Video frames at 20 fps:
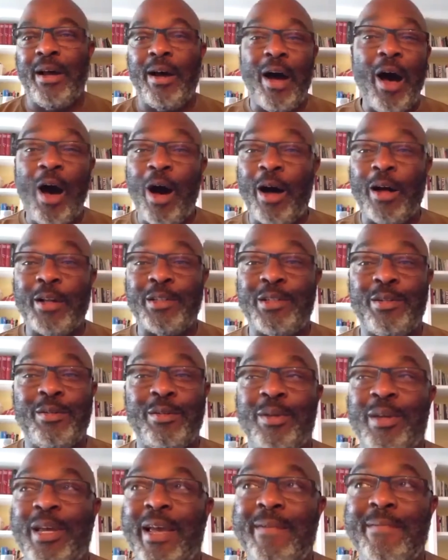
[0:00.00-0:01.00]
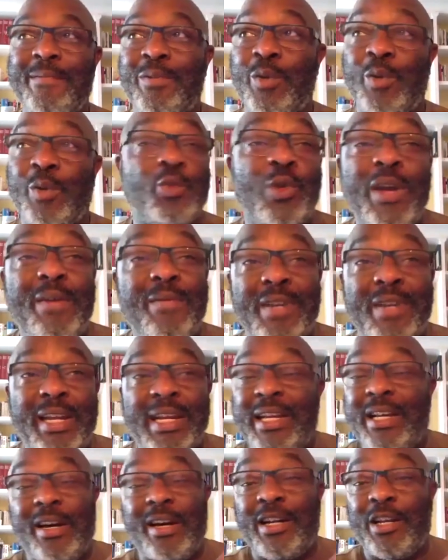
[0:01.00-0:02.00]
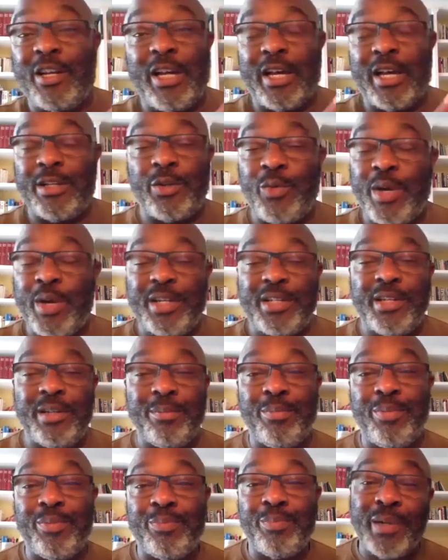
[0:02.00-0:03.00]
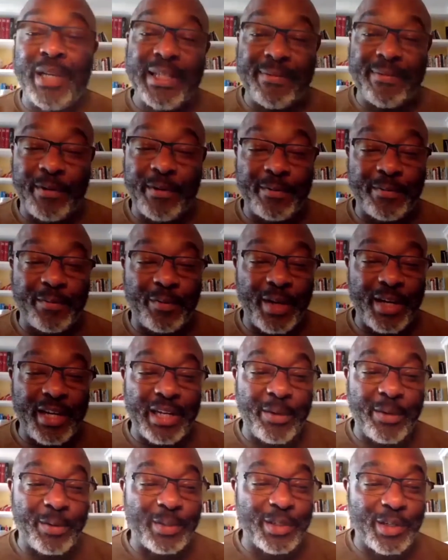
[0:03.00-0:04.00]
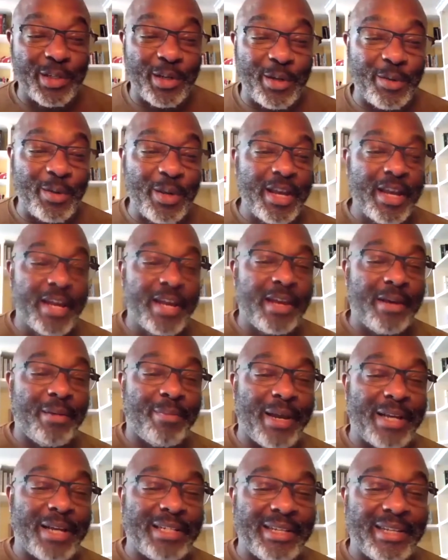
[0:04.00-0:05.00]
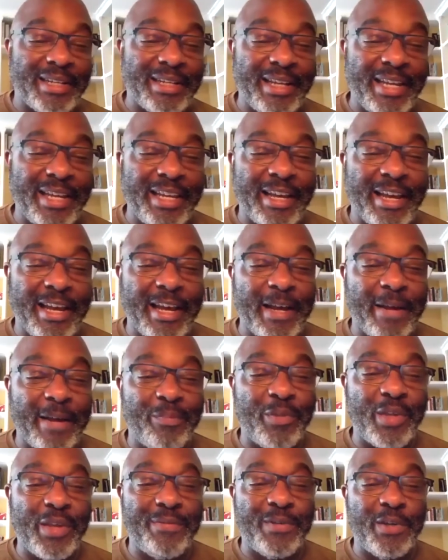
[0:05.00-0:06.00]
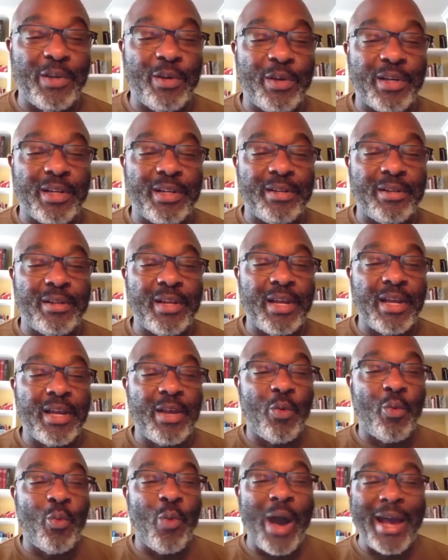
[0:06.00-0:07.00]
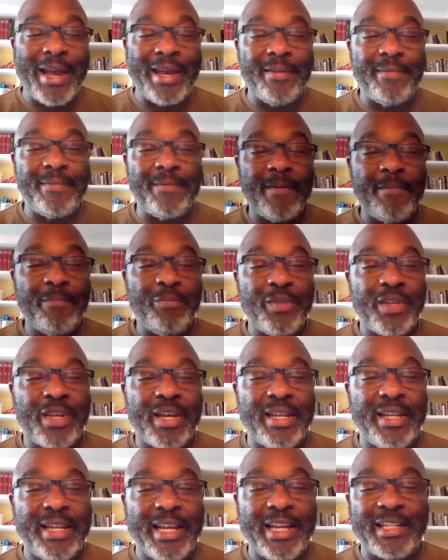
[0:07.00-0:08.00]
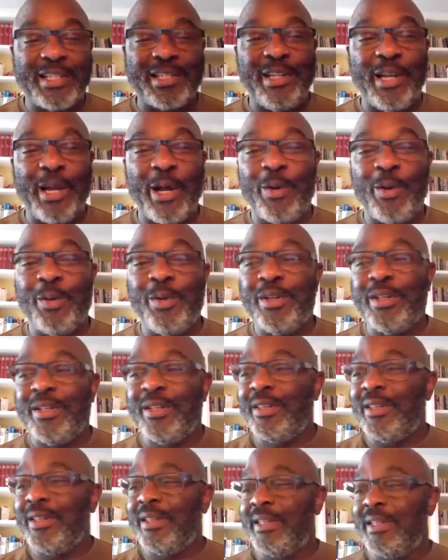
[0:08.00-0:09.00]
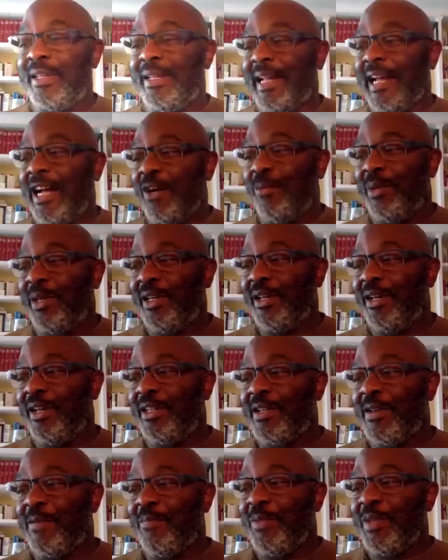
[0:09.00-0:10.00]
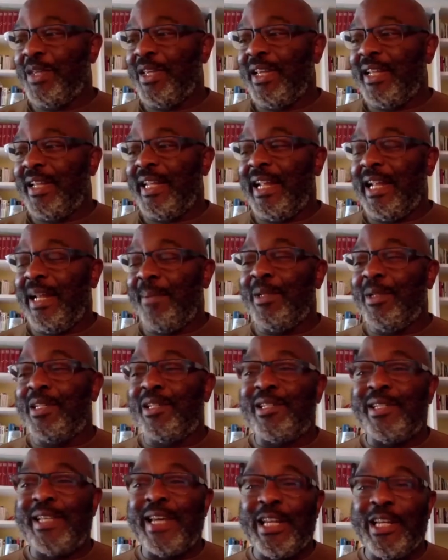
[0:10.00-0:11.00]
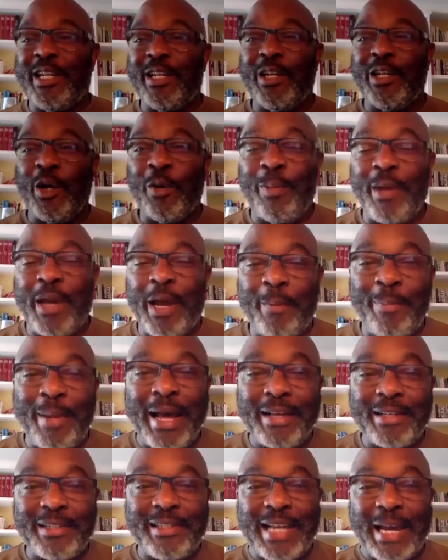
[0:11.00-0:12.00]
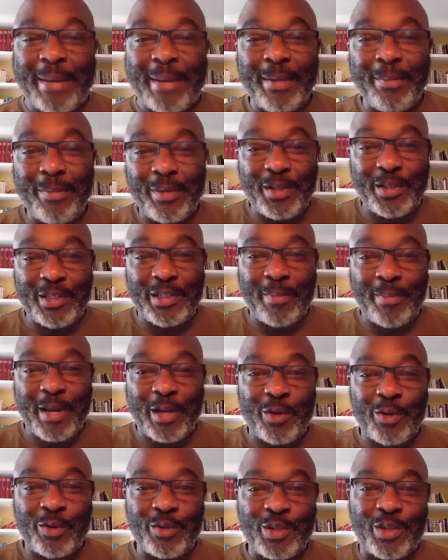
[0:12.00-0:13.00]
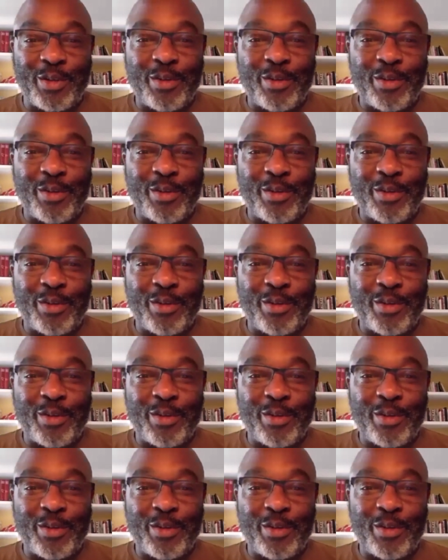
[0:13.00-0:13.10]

art influence, or even any kind of question, please feel free. You know what to do. Basically, if you can wave and let us know, then that would be good. Now, let me just tell you a little bit about Sabi, because you may not,